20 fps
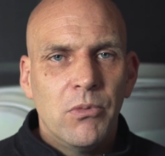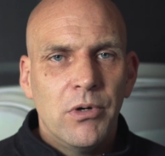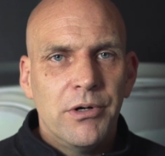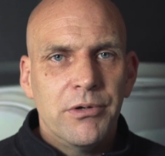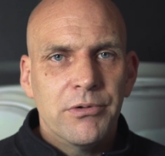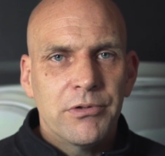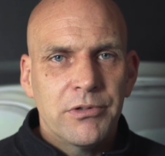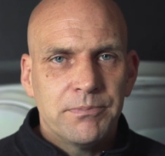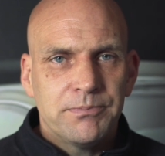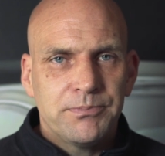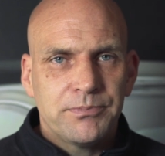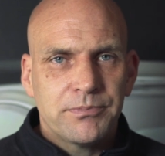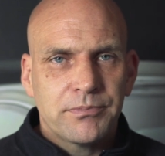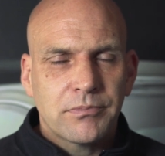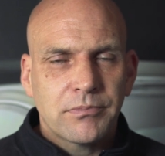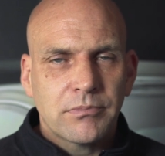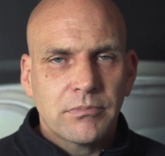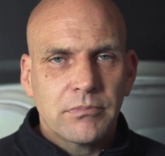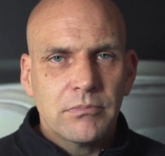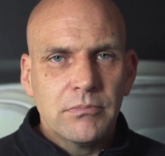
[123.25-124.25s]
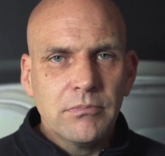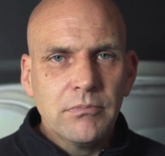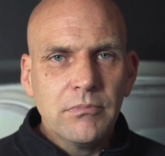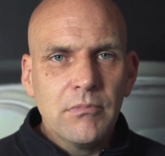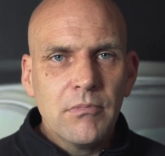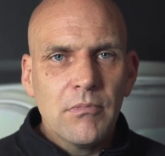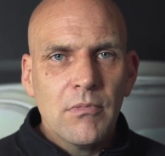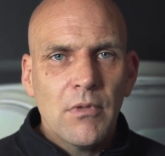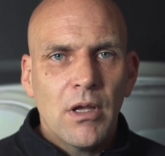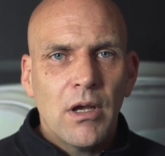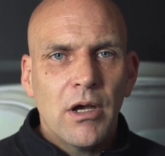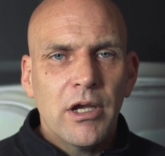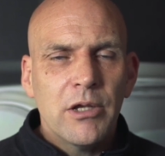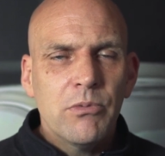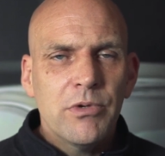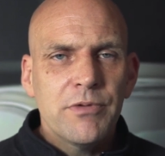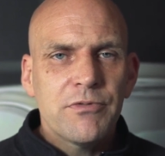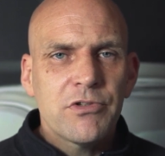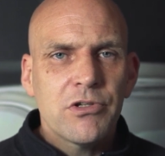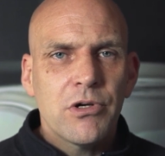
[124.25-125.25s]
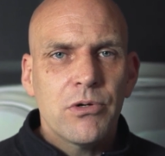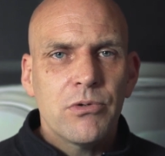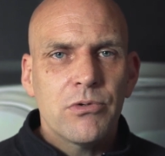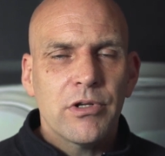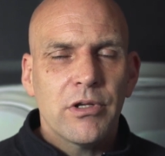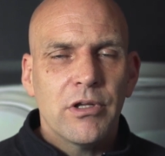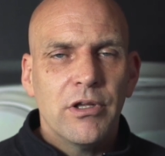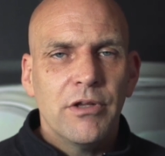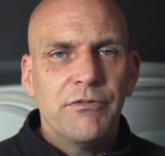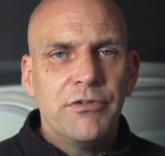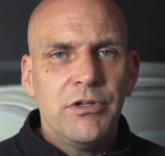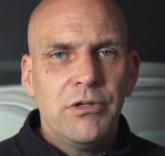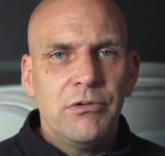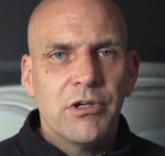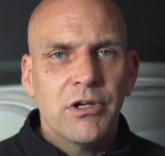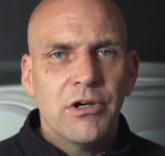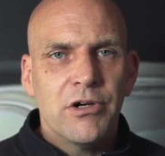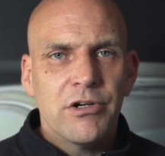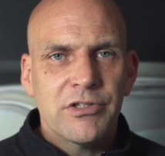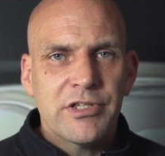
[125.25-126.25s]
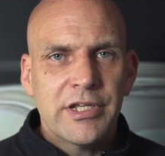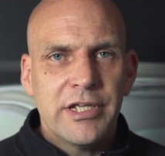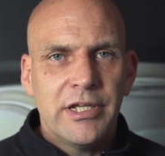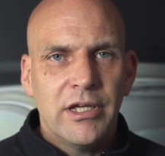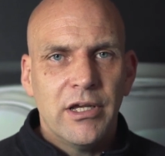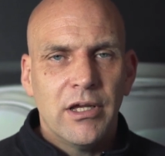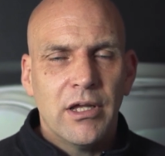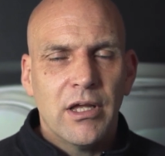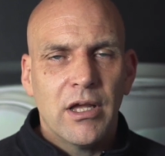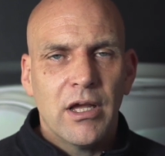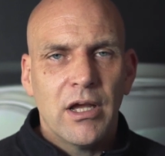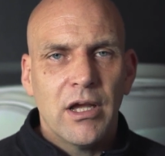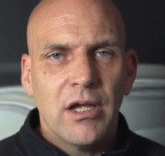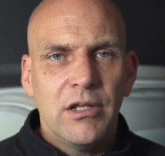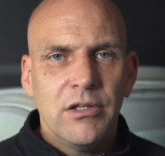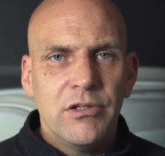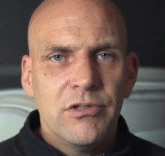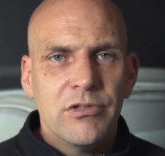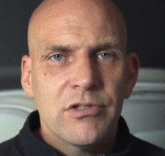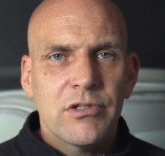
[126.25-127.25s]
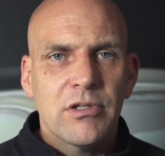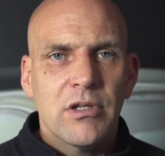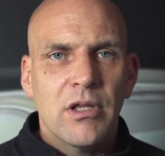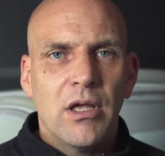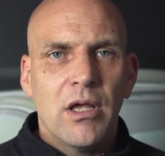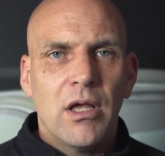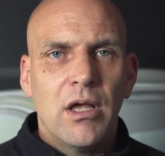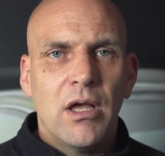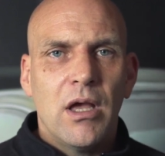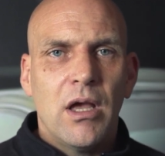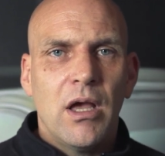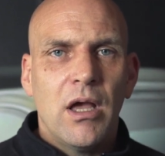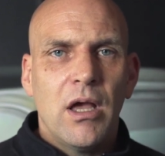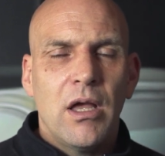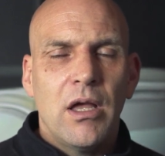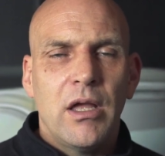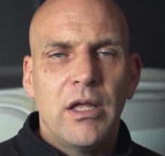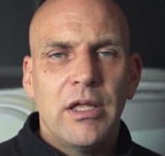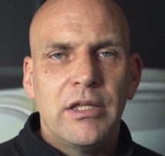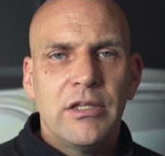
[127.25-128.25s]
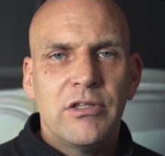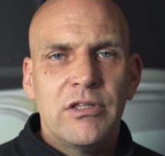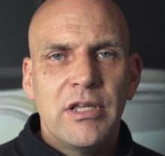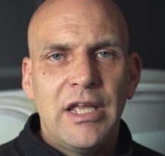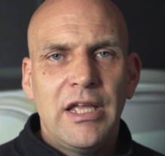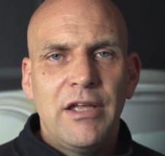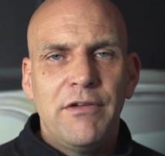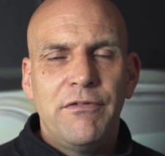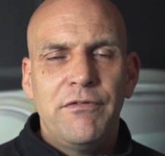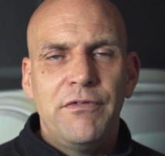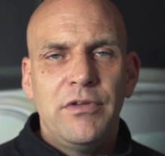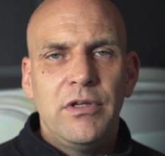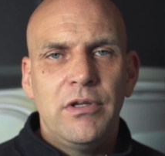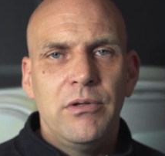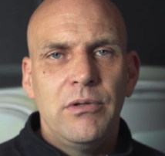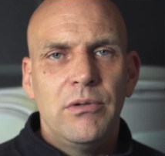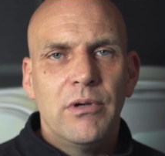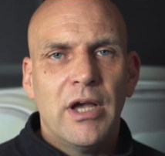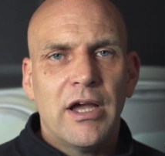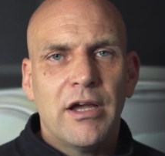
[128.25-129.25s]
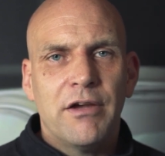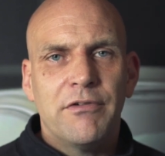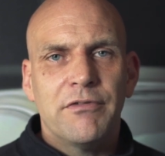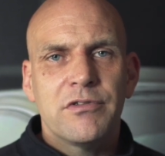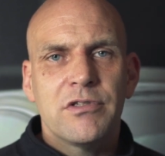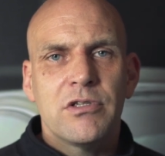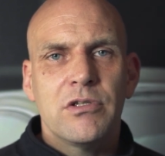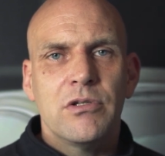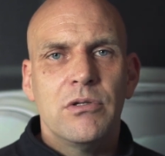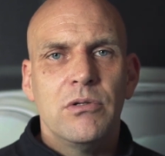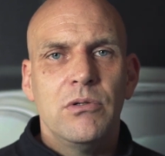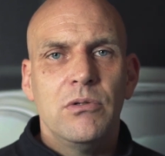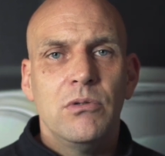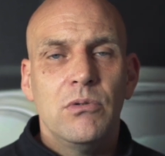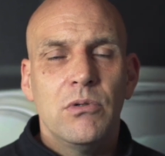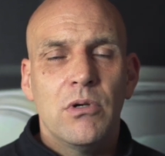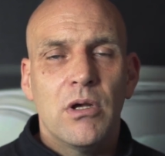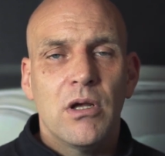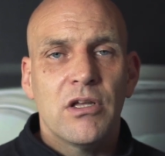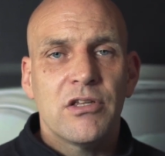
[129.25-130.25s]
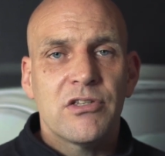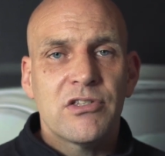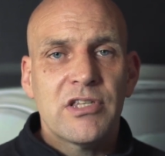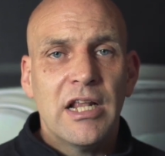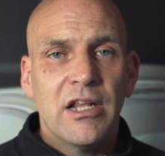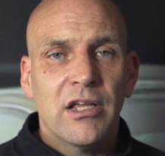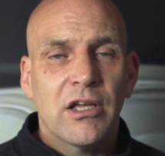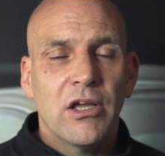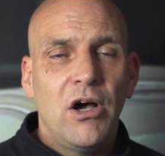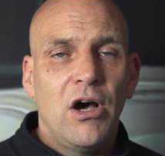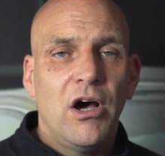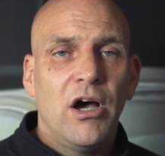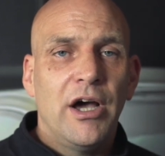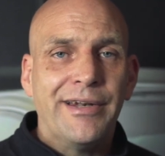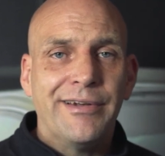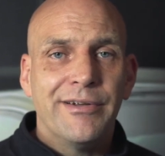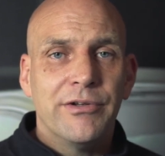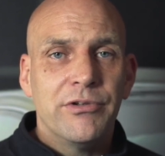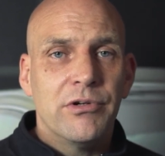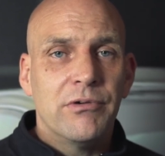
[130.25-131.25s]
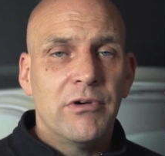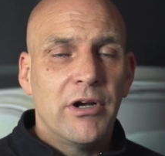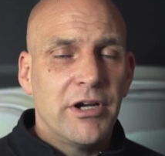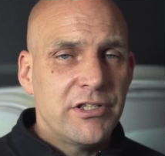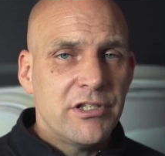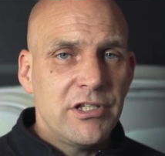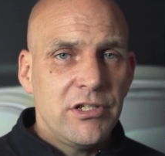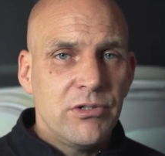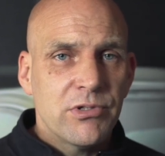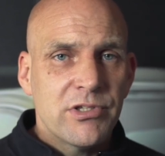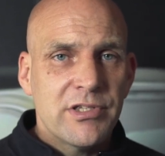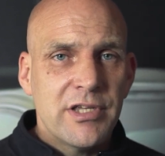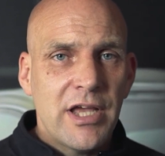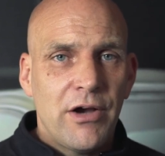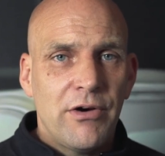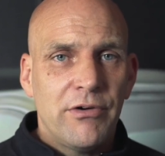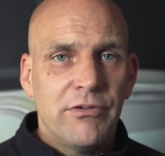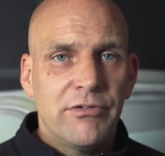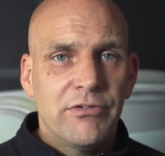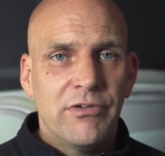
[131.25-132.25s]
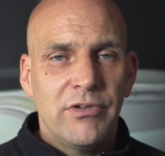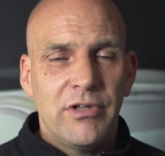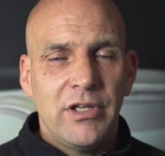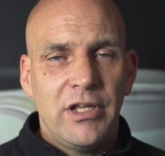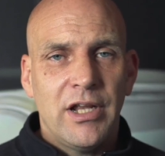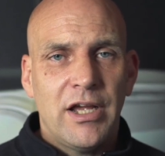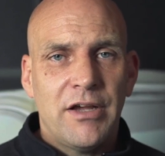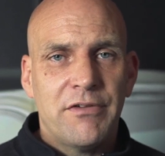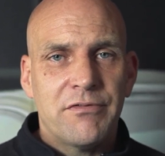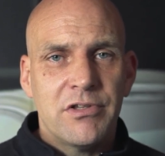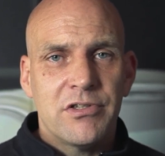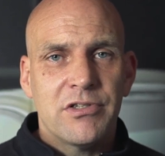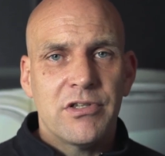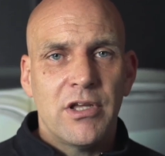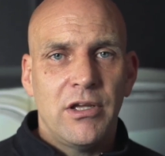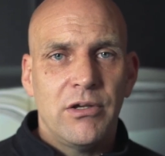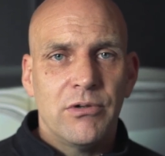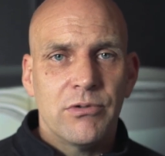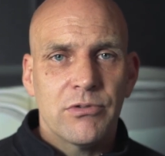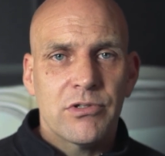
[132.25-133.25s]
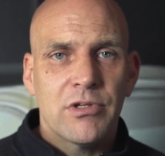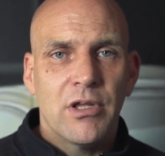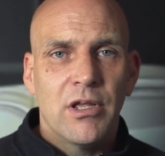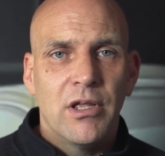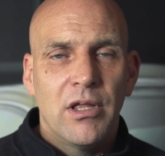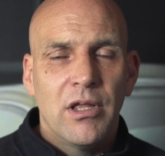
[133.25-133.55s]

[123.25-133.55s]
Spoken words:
world, we've sold a few cars here, and if you have to sell a car and underwrite it yourself in after sales,